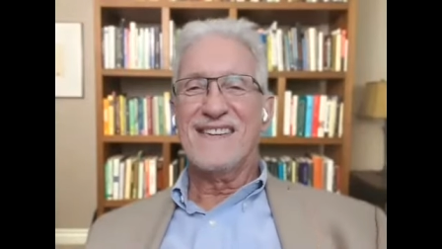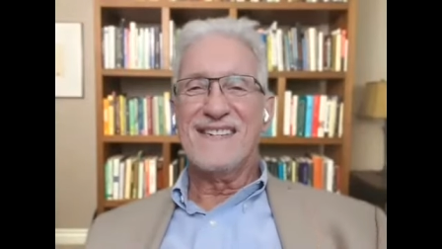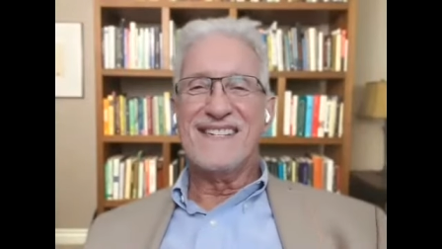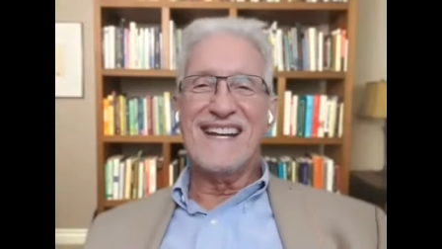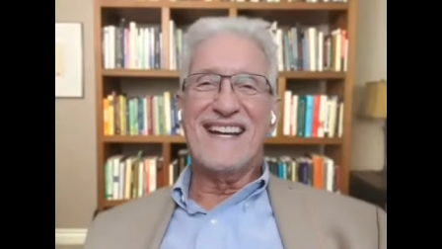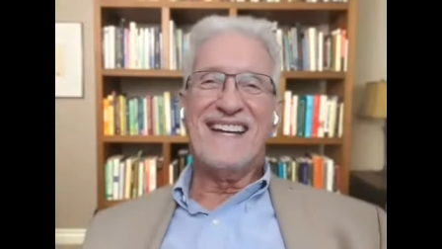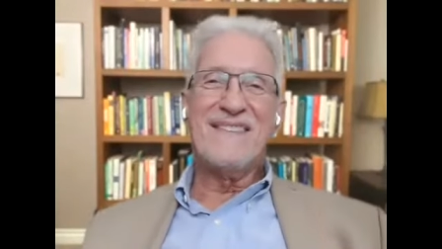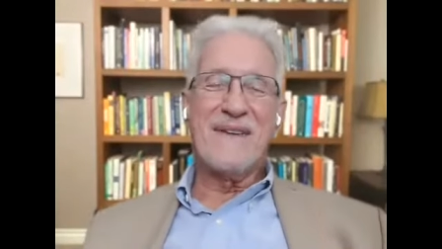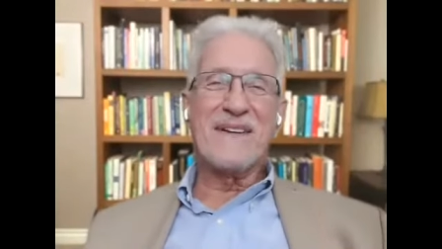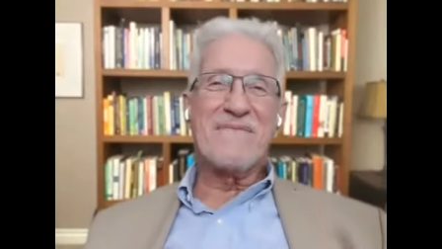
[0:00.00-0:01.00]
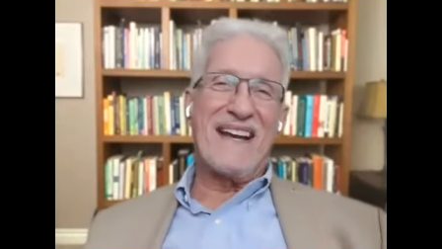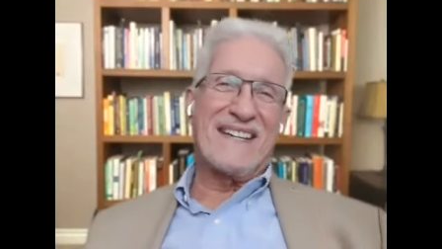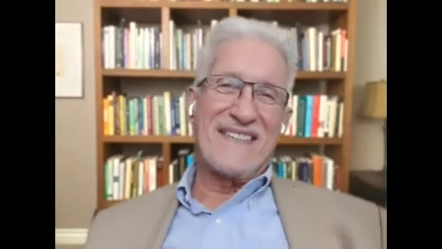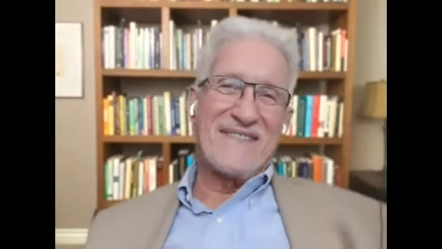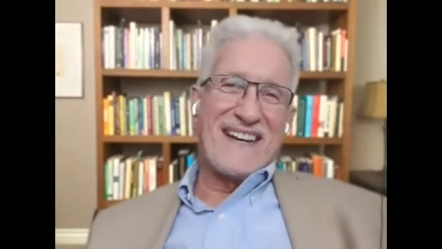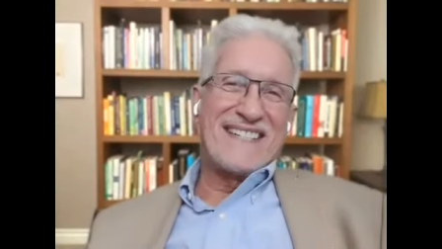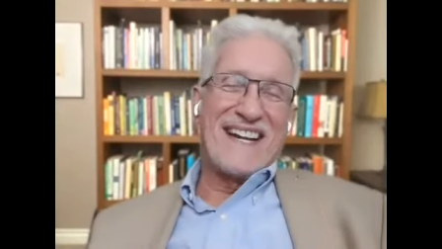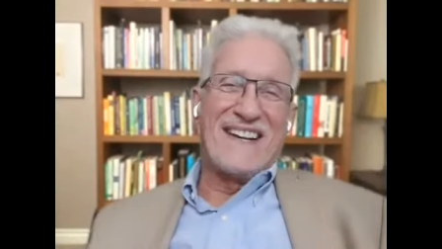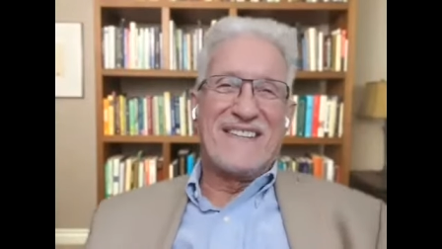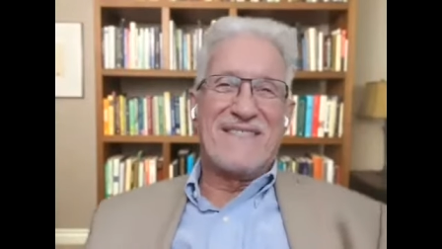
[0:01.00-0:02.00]
Good day and welcome back to the
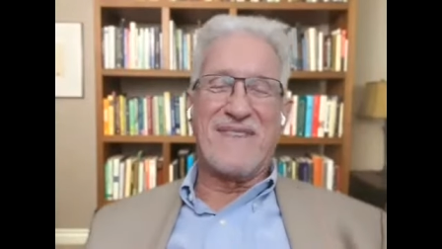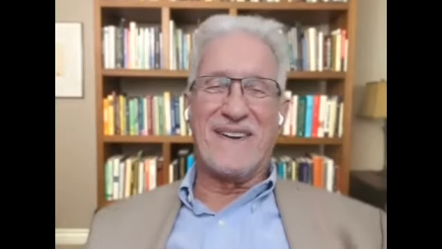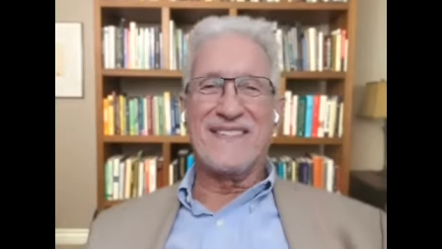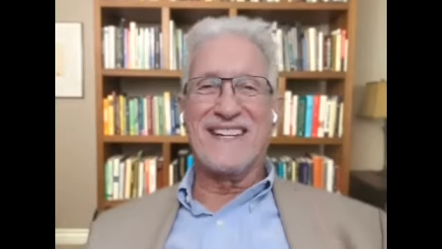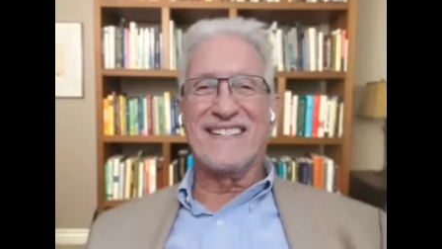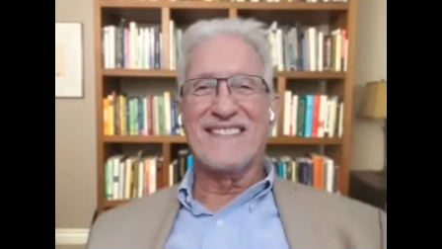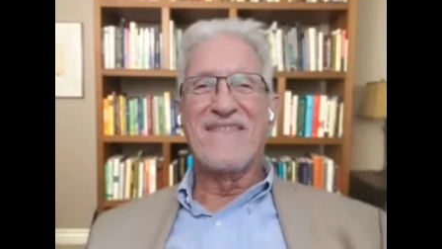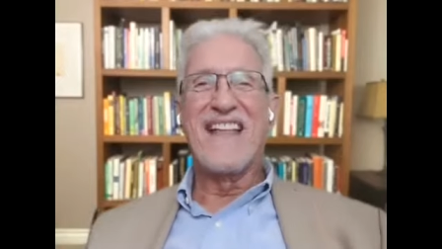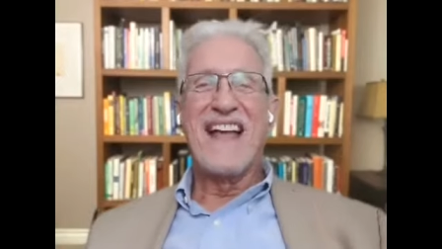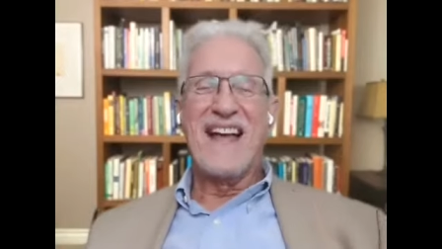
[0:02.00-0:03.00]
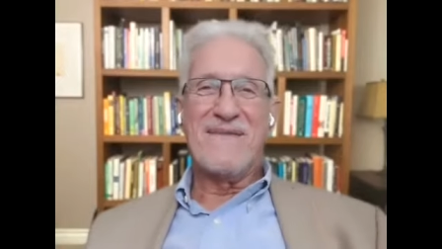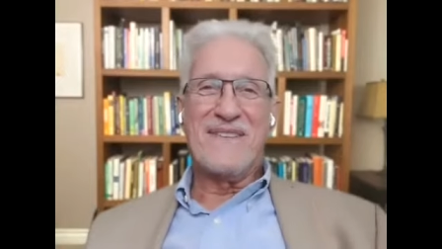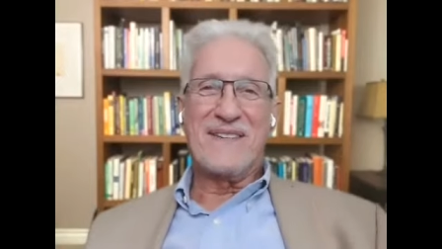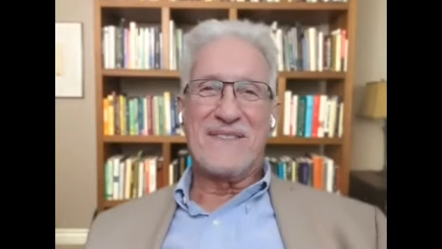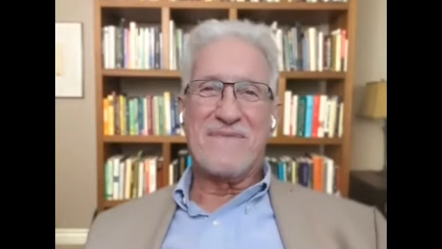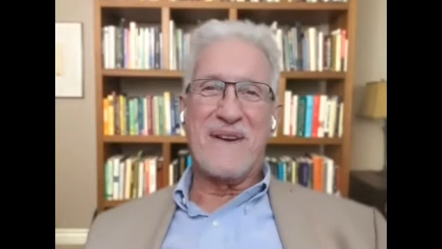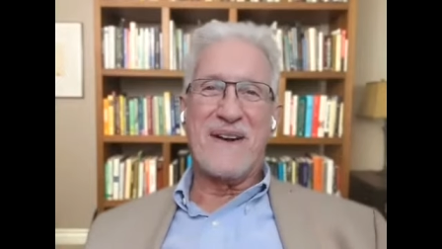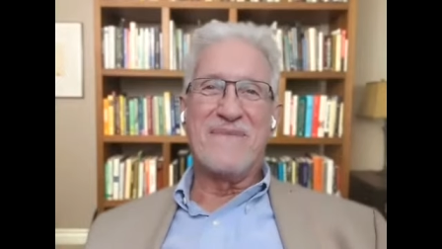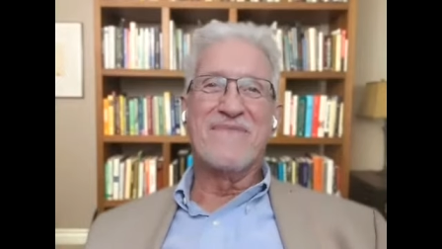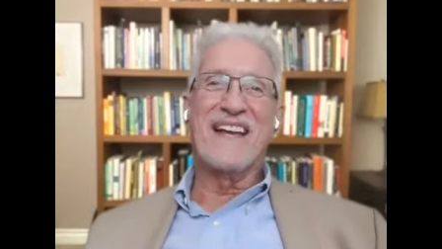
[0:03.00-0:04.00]
Vitality Project. I'm Dr.
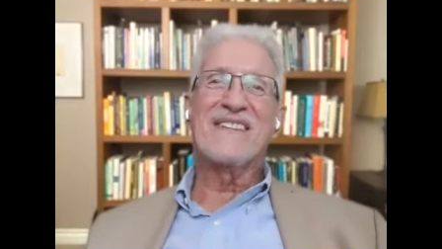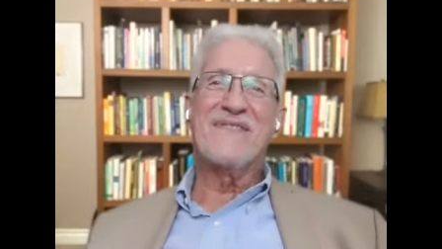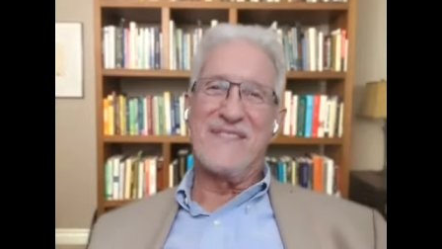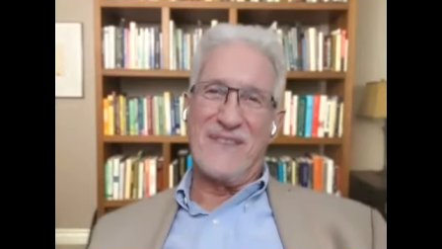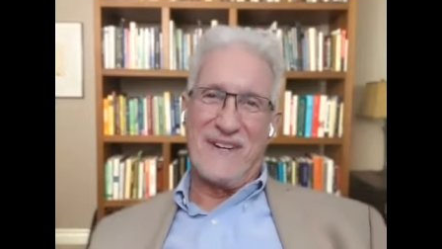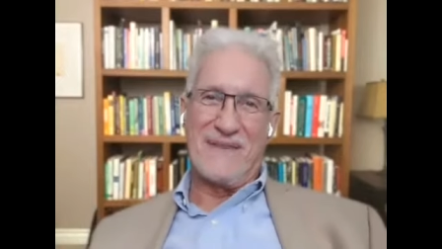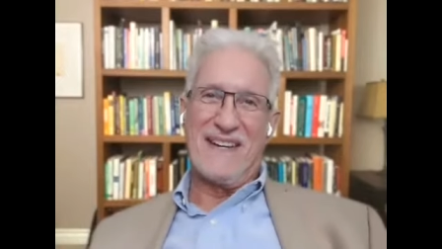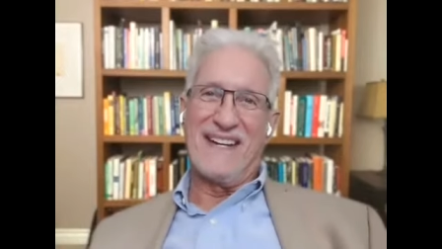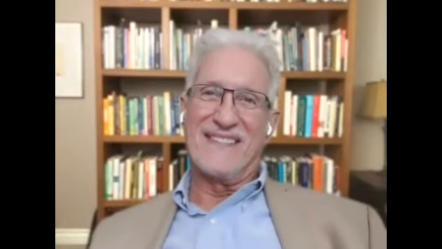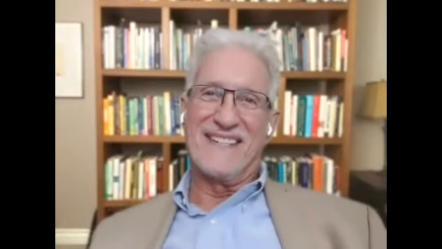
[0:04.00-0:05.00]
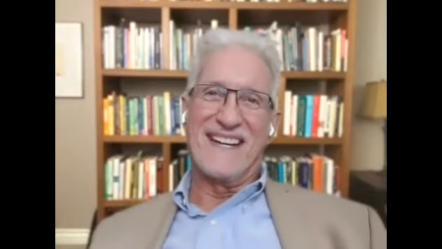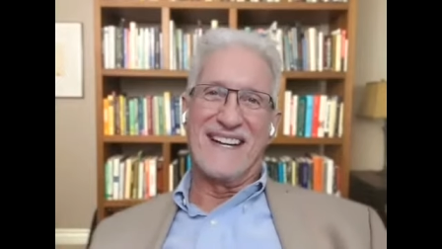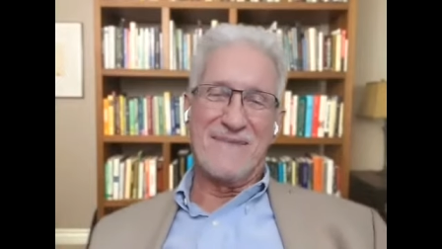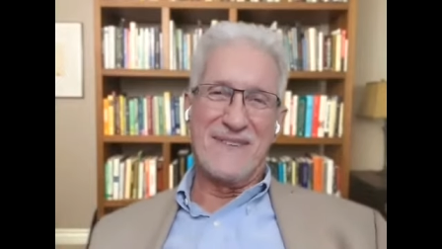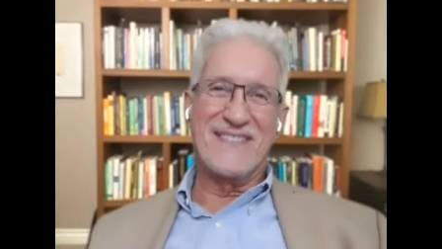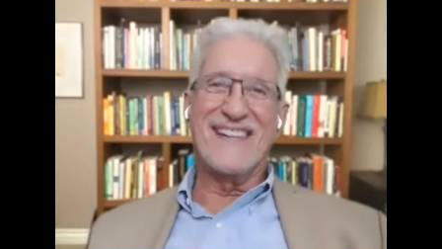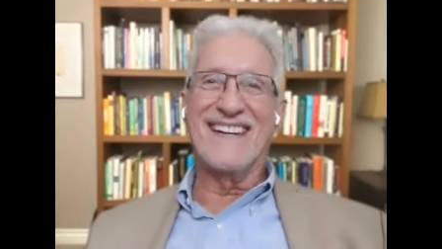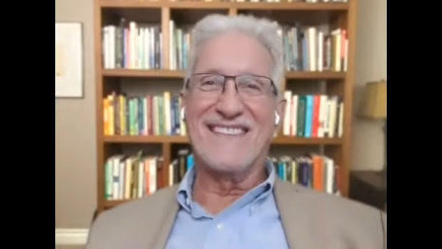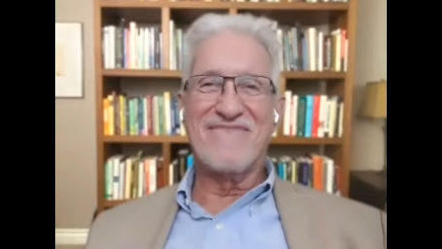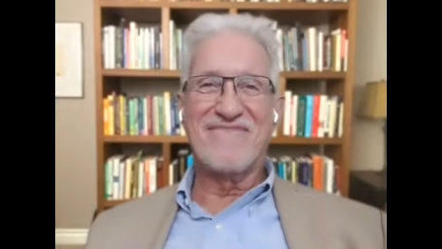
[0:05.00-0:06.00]
Bob. Thanks for joining me here today. I appreciate
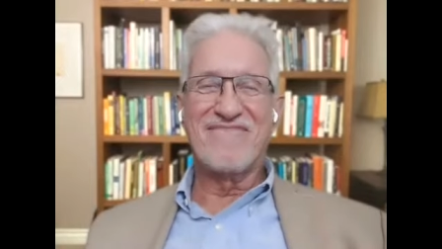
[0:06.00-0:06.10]
it.